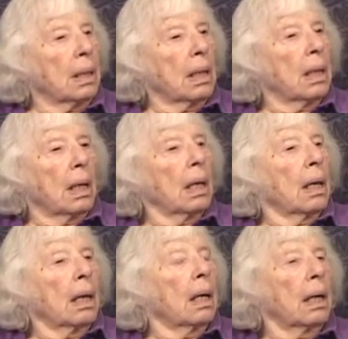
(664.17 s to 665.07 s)
Do you
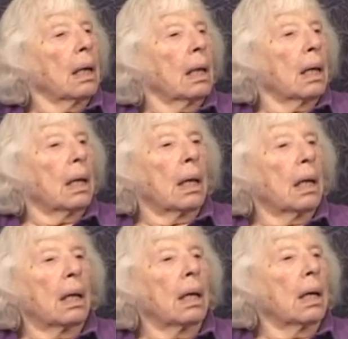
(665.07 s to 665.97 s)
remember
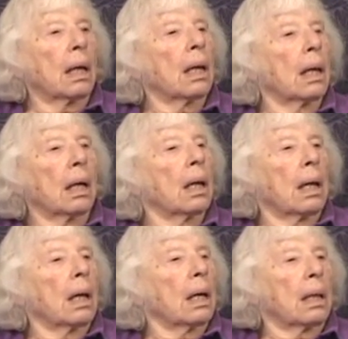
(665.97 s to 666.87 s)

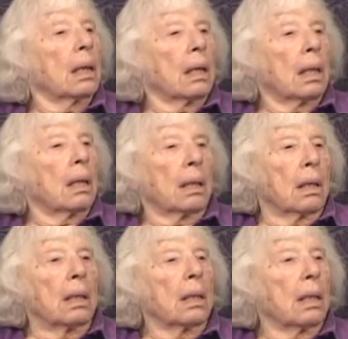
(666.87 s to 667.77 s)
what your
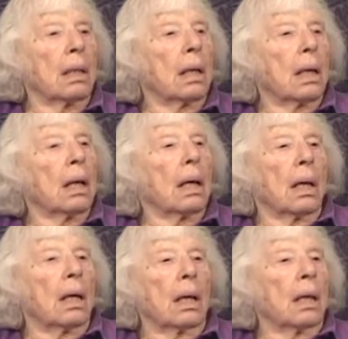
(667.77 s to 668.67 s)
feeling was
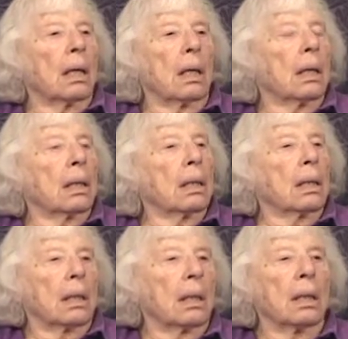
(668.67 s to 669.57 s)
initially, the
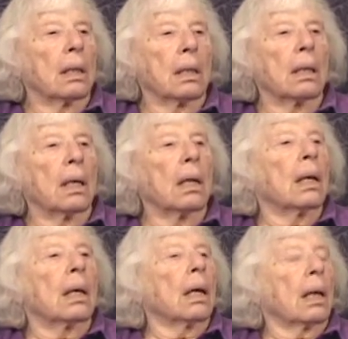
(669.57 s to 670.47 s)
shock of it,
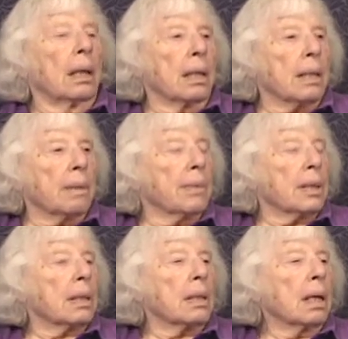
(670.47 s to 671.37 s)
or? Yes, it was
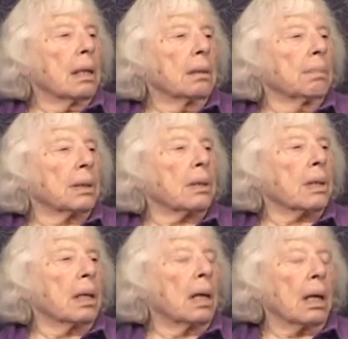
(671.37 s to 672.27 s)
a terrible
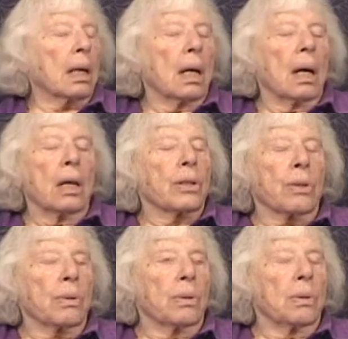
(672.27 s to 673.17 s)
shock
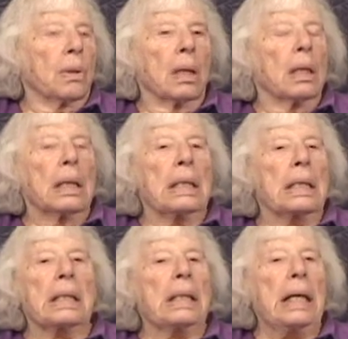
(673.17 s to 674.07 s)
to
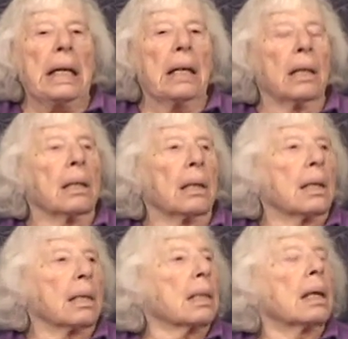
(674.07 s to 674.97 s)
see
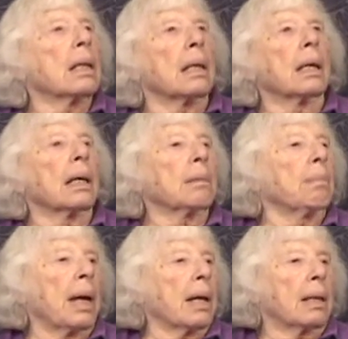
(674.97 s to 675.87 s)
these young
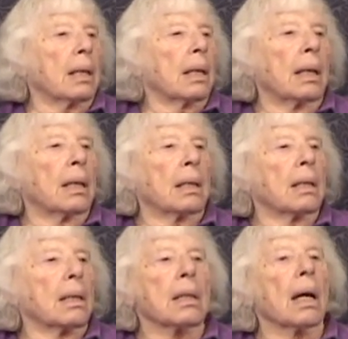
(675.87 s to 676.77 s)
men
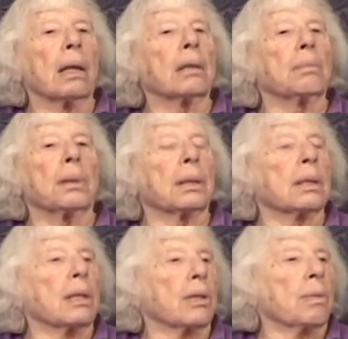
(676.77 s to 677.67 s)
in terrible
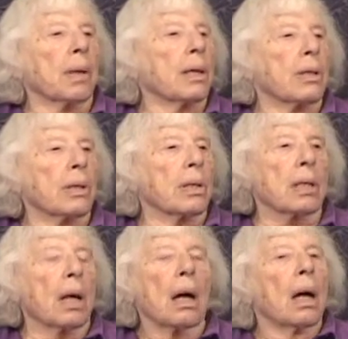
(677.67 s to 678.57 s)

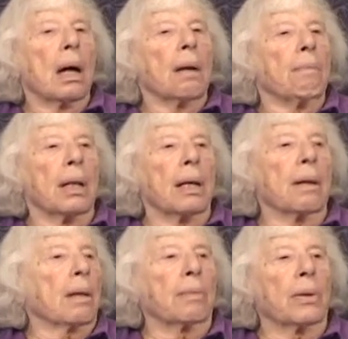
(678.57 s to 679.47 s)
situations. Many
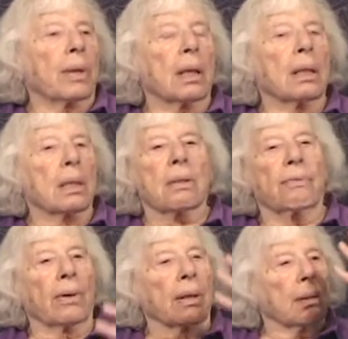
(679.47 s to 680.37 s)
of them were, of course,
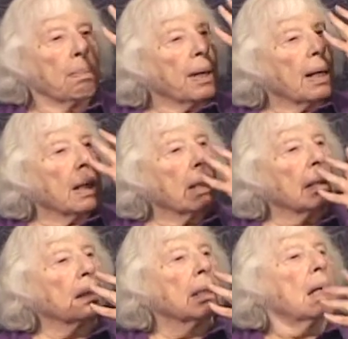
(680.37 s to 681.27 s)
very
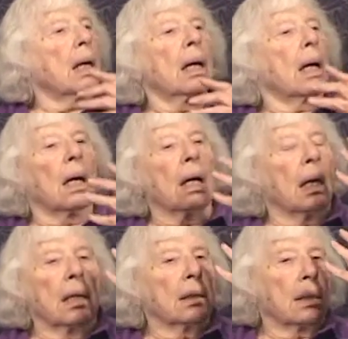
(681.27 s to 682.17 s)
pale.
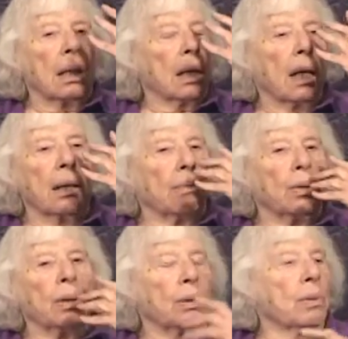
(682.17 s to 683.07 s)
Uh, they had
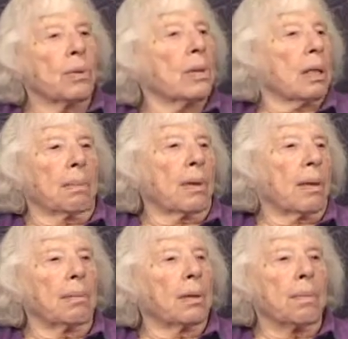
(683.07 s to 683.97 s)
wounds. Some of
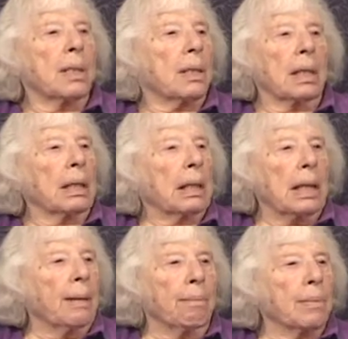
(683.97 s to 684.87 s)
them were missing
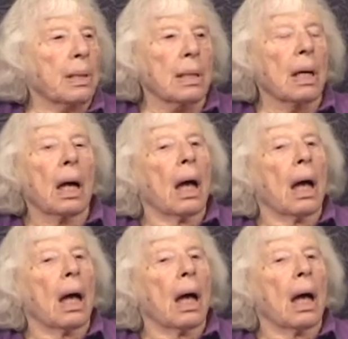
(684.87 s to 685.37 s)
limbs.